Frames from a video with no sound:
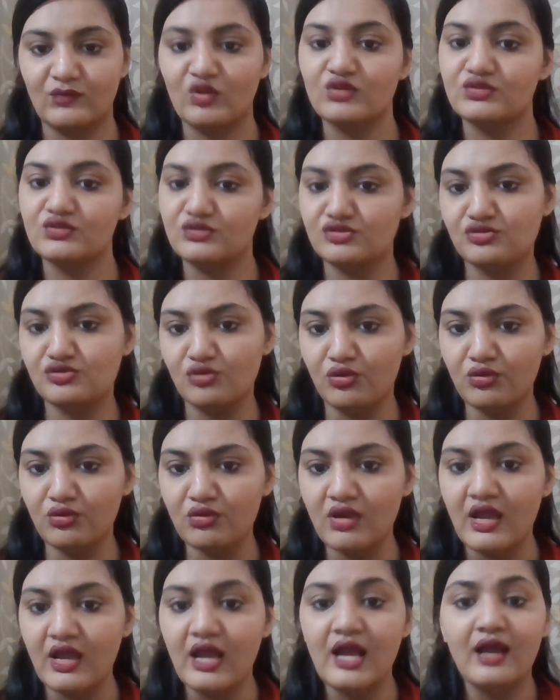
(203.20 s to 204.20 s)
So,
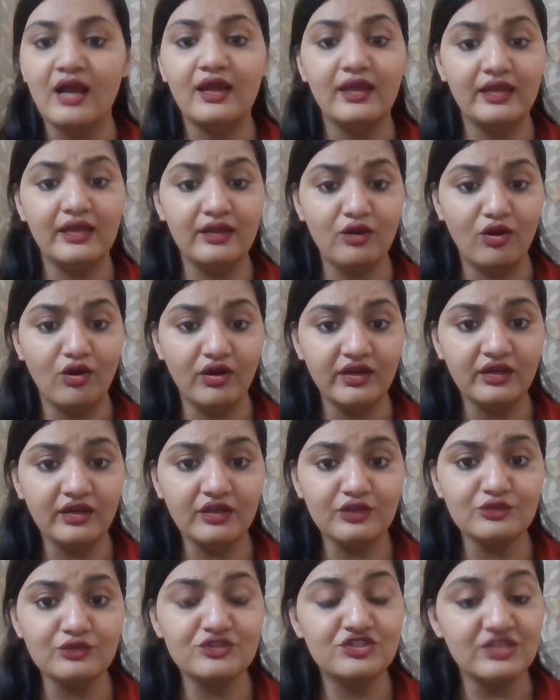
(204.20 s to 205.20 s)
in order
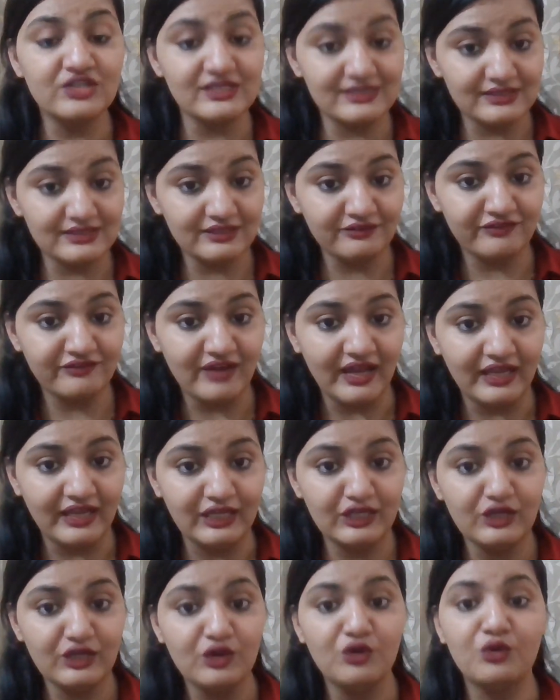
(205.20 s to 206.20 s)
to justify
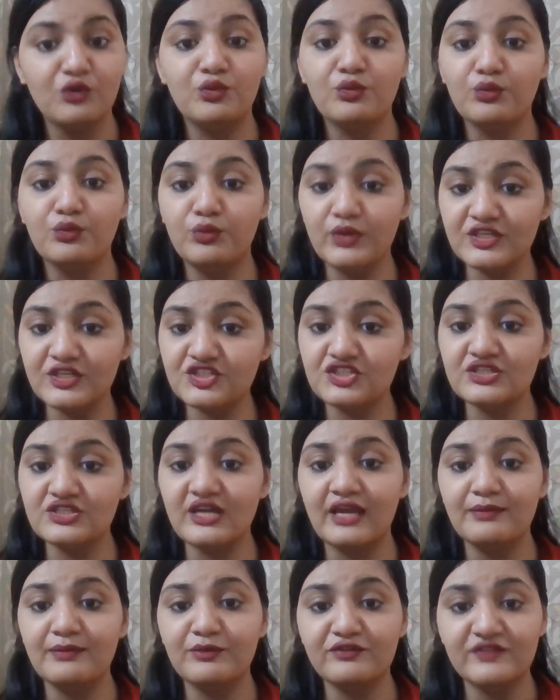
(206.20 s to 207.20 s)
which
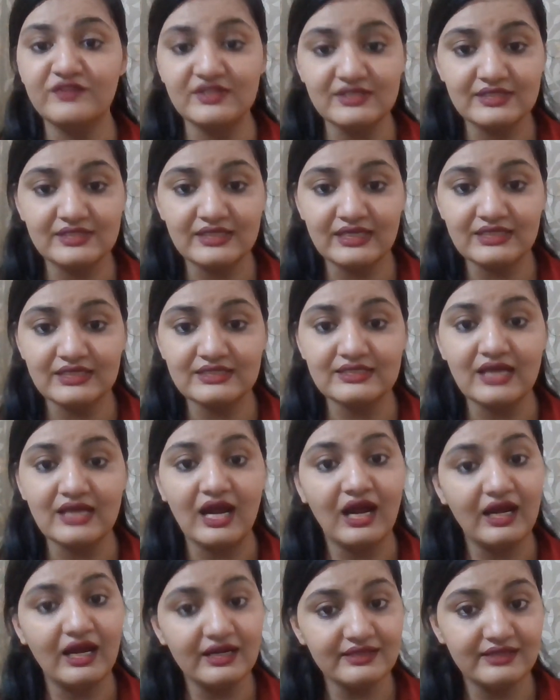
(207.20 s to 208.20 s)
type of insects
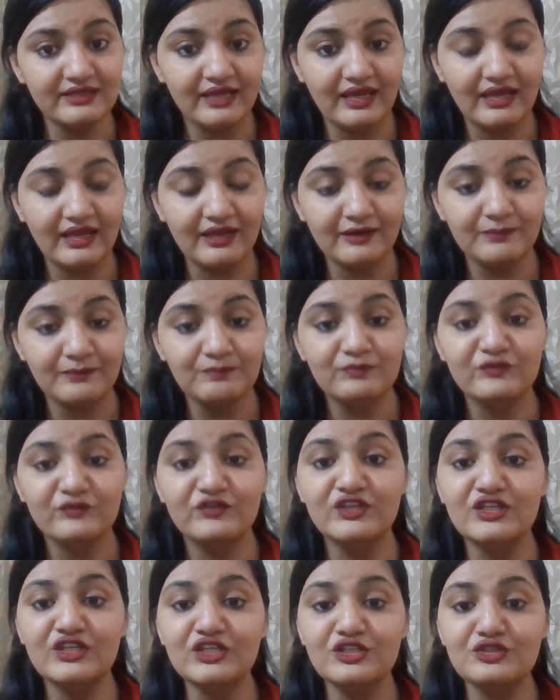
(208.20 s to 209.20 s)
are there,
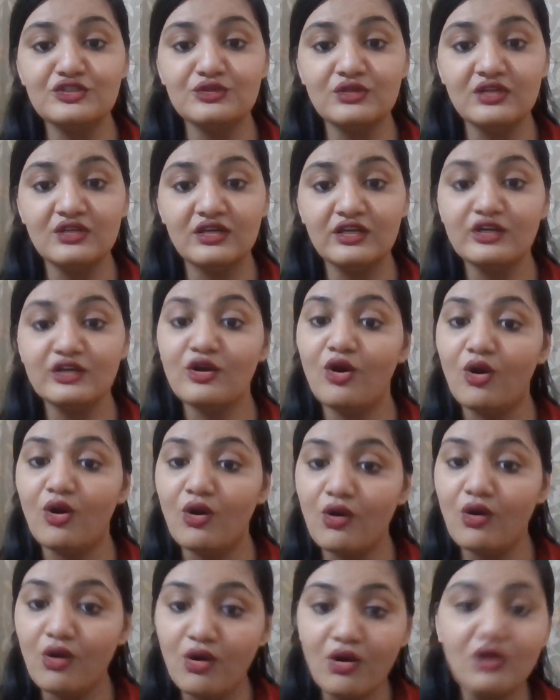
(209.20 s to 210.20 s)
we need to learn
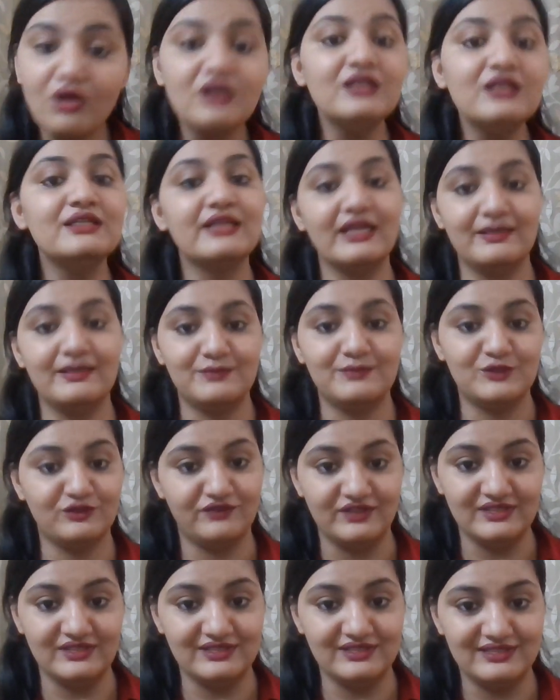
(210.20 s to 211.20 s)
all types of
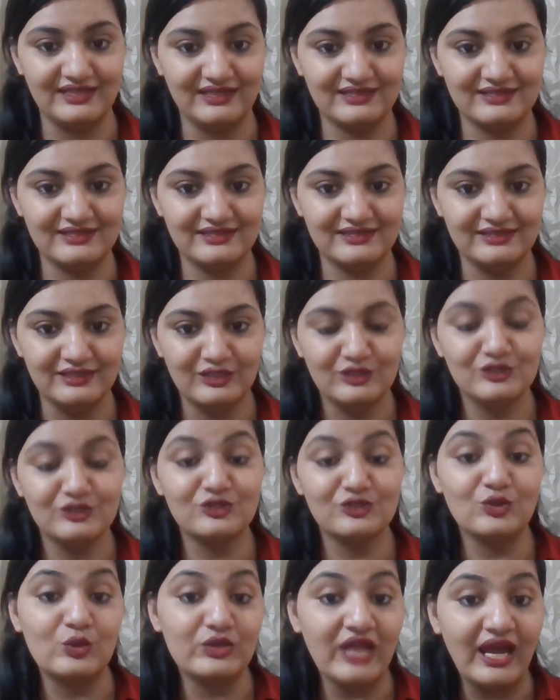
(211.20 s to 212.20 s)
insects
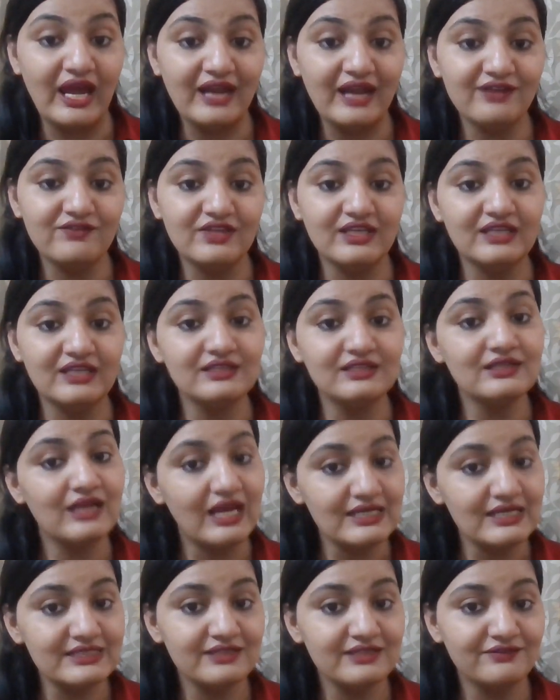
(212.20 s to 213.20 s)
so that we can
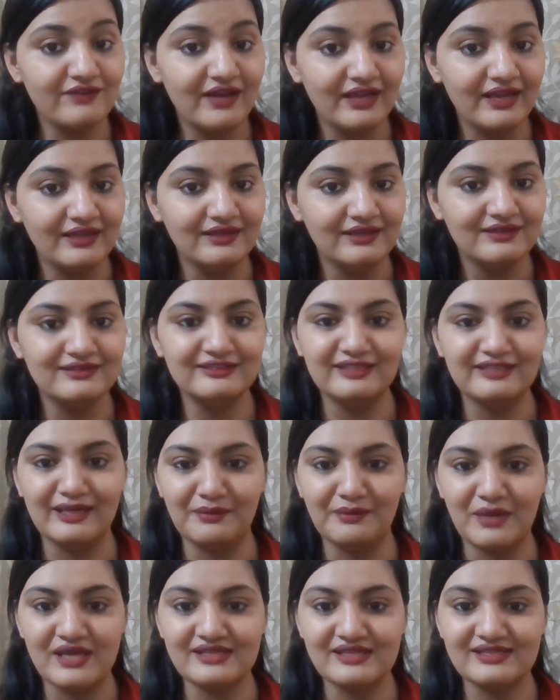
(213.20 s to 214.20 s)
classify
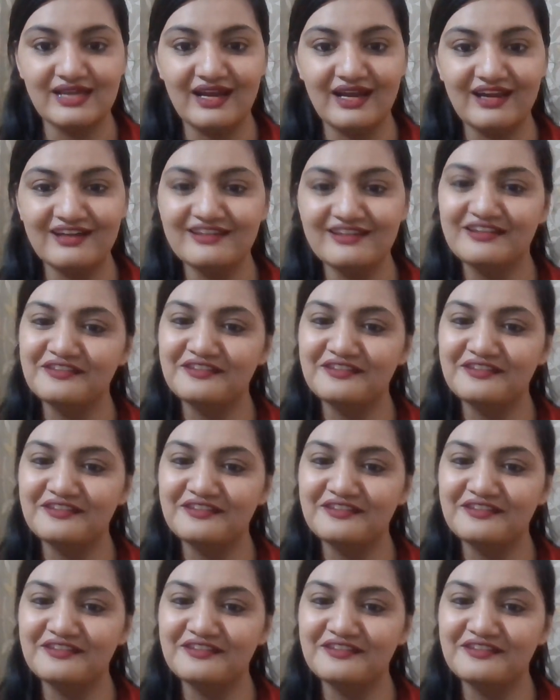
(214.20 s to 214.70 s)
them as our